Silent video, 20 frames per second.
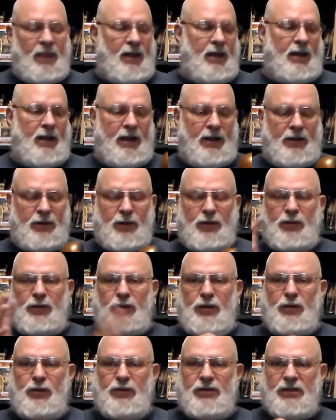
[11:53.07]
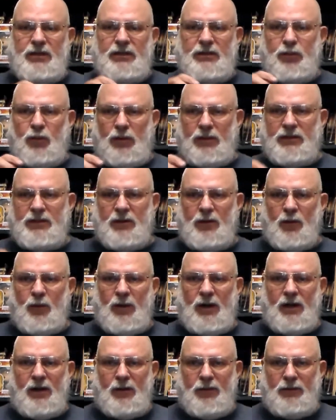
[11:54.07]
I do use this once in a
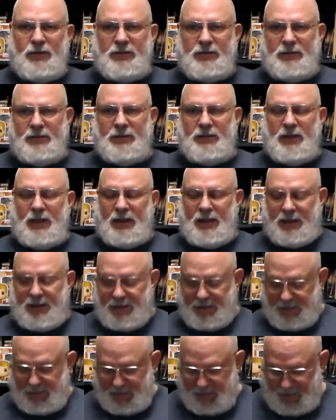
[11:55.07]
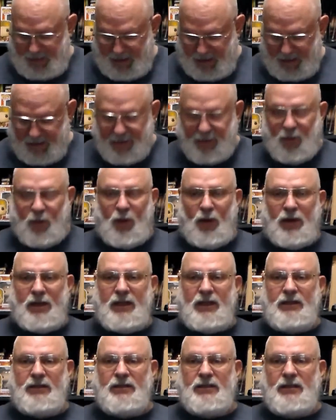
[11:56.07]
while as a
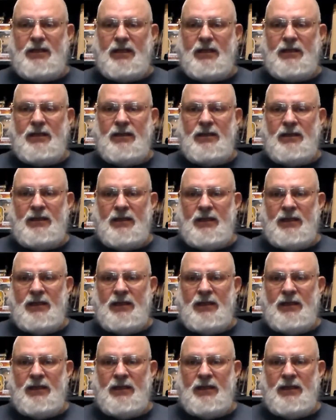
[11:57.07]
walking stick.